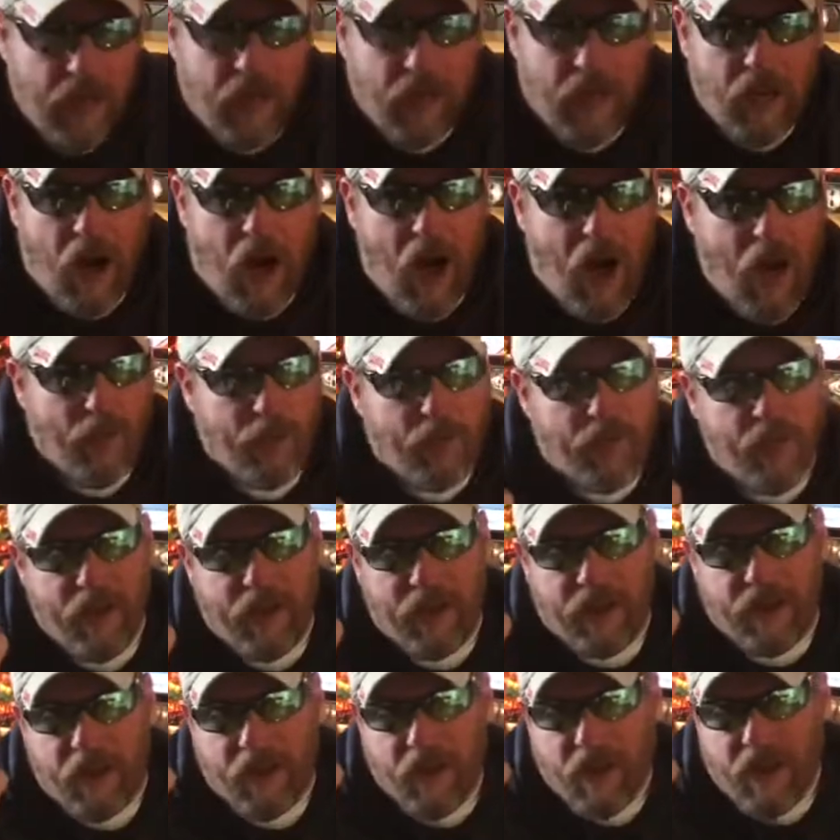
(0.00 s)

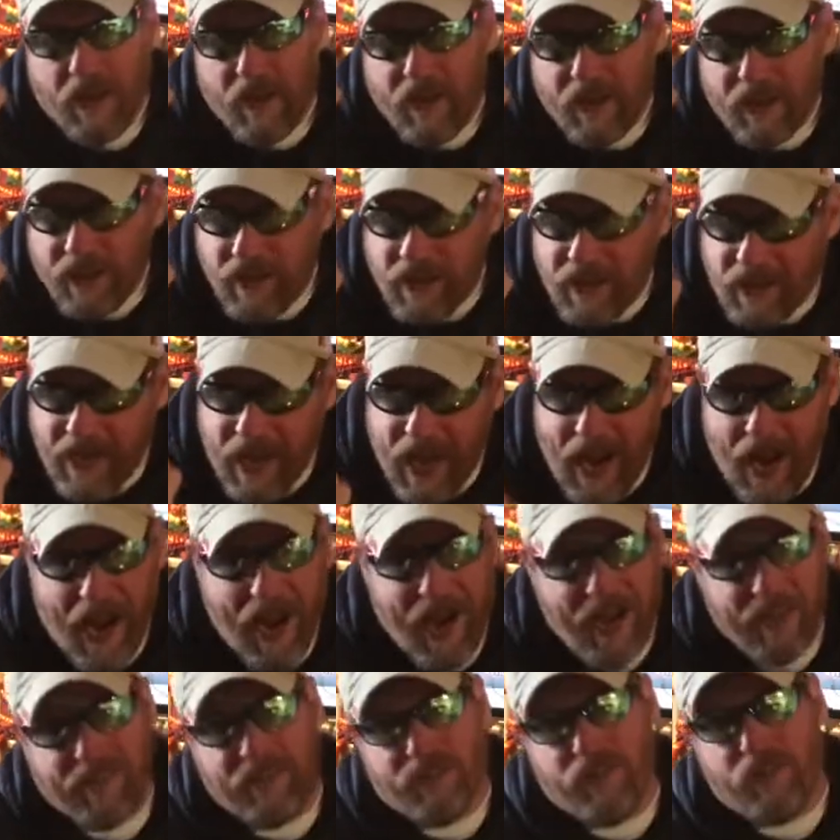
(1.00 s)
gothic
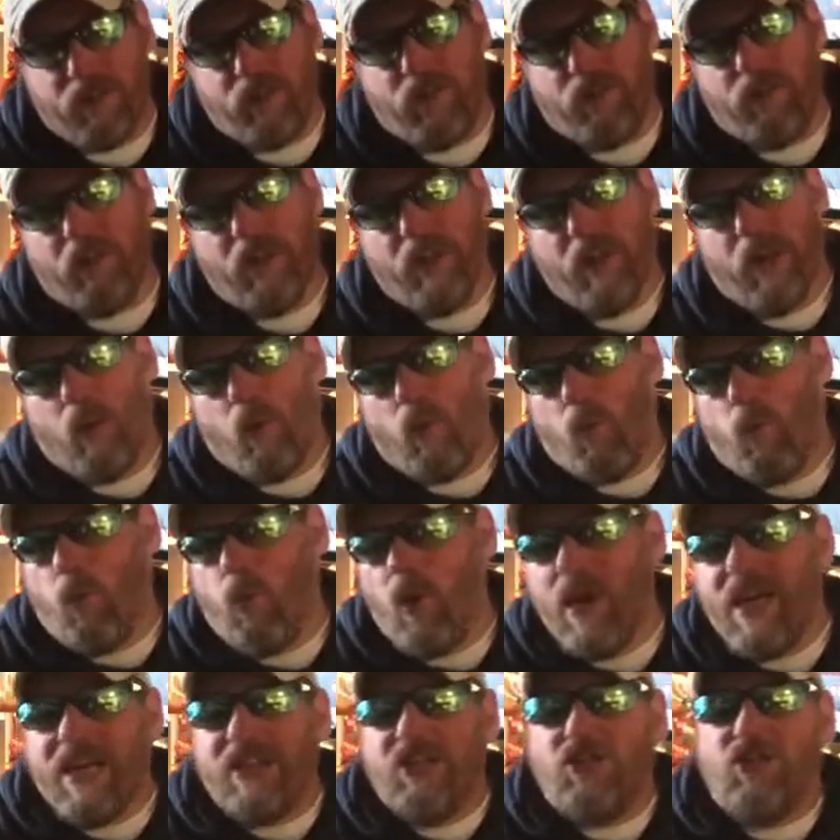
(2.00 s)
castle,
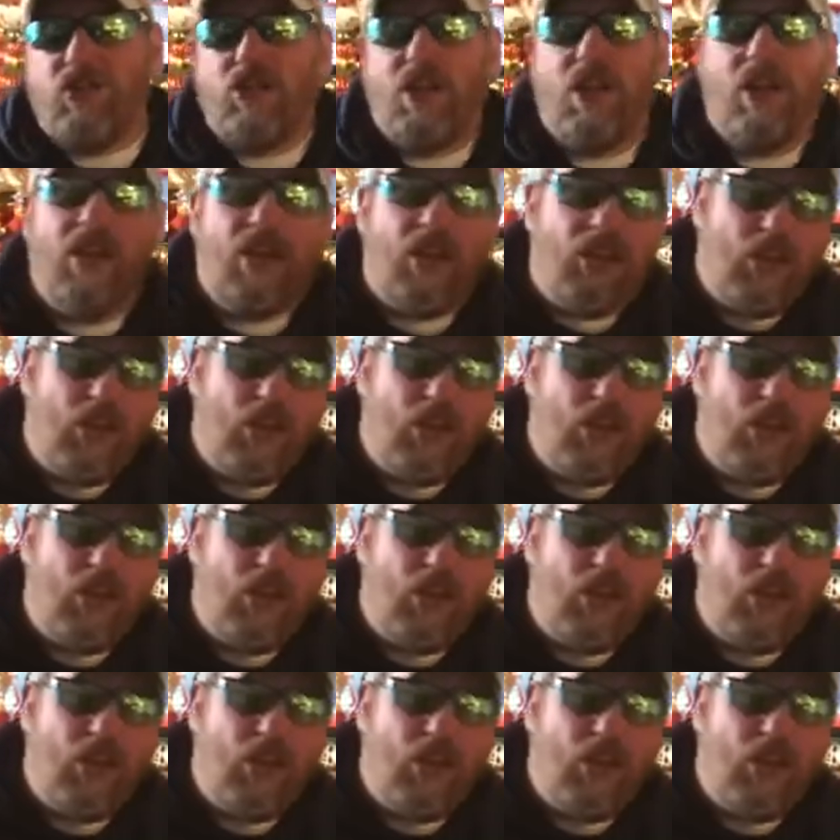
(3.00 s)
witch,